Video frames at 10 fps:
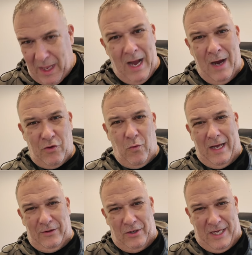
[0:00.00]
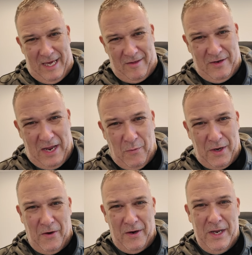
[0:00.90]
I was quite lucky yesterday
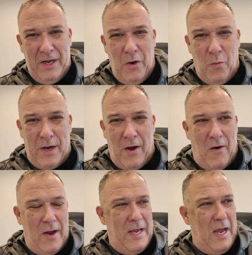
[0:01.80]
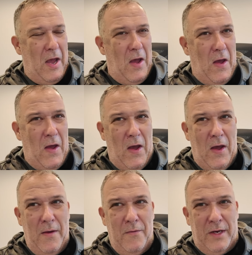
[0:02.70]
when I
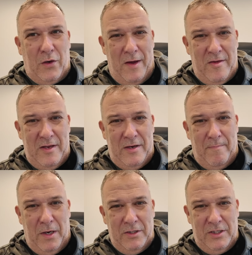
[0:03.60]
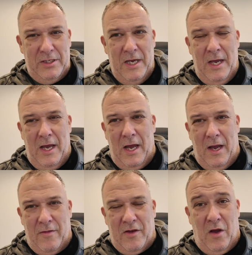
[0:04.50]
requested a bus
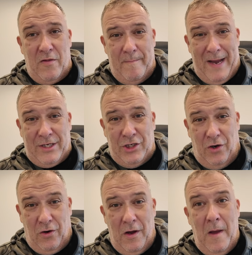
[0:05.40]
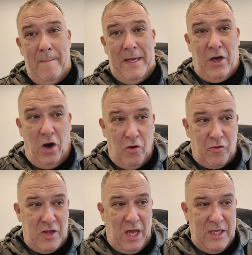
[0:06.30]
to go to Bagshot,
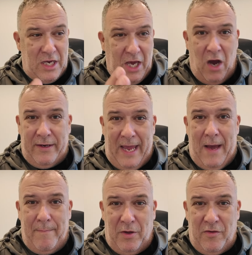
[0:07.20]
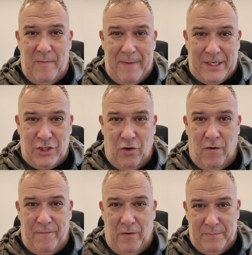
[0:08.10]
because you can't get a bus to
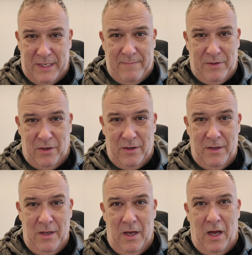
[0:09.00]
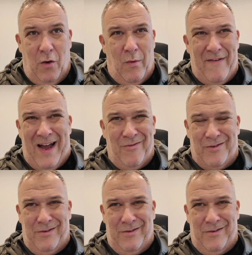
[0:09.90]
Bagshot from Deepcut without